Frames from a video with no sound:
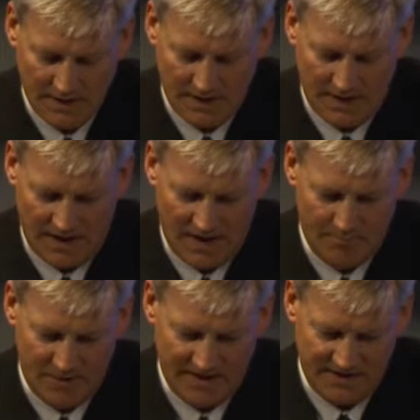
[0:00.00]

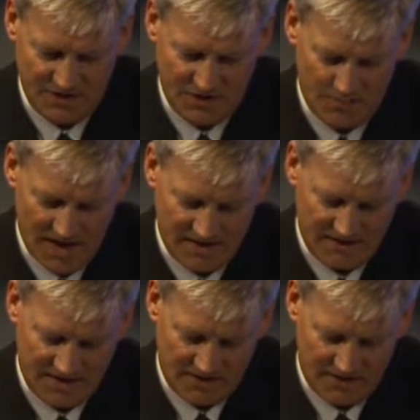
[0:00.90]
But this
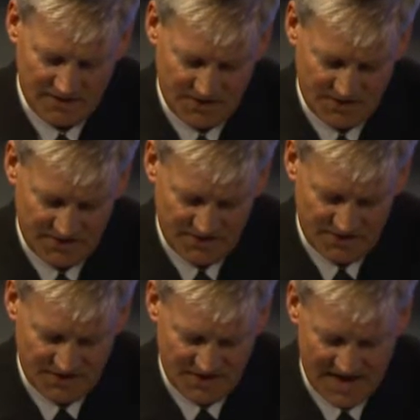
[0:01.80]
humanitarian assistance
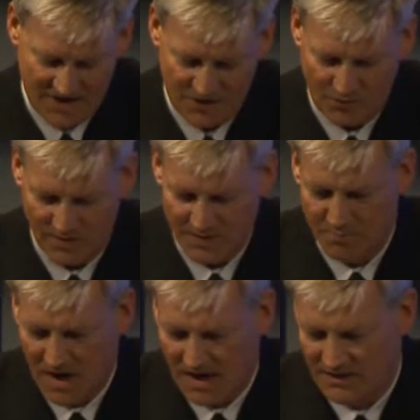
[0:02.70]
disaster
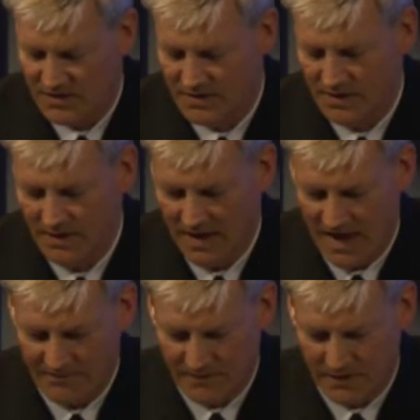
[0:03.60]
response
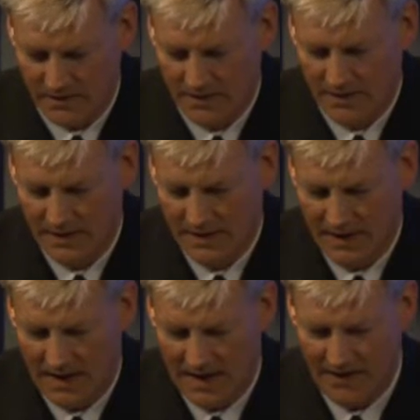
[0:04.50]
effort,
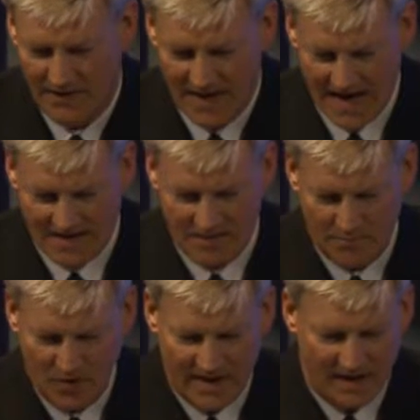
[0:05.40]
that can
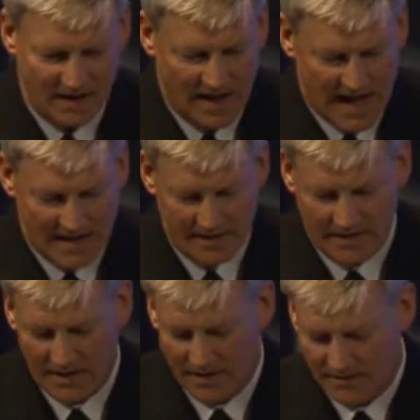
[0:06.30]
bring a lot
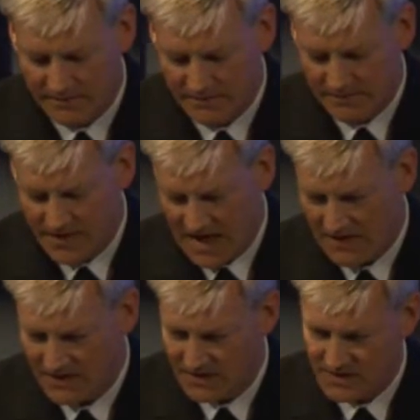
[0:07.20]
of
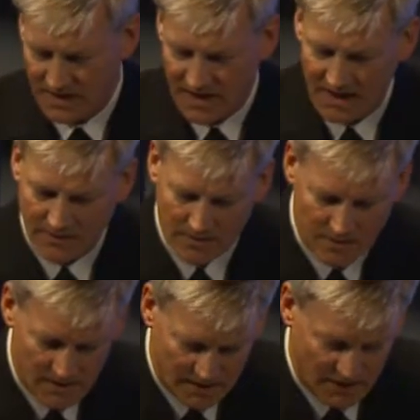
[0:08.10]
navies together
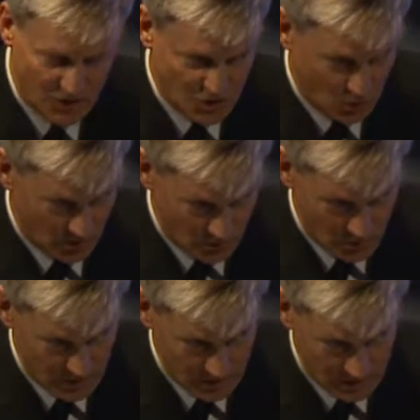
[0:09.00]
in short
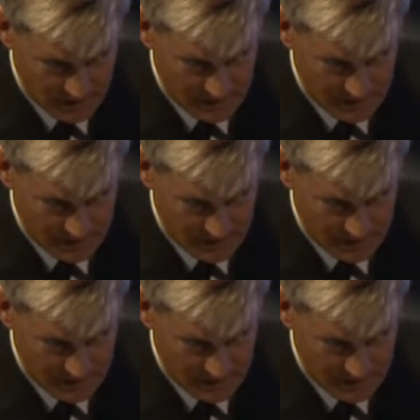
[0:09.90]
order.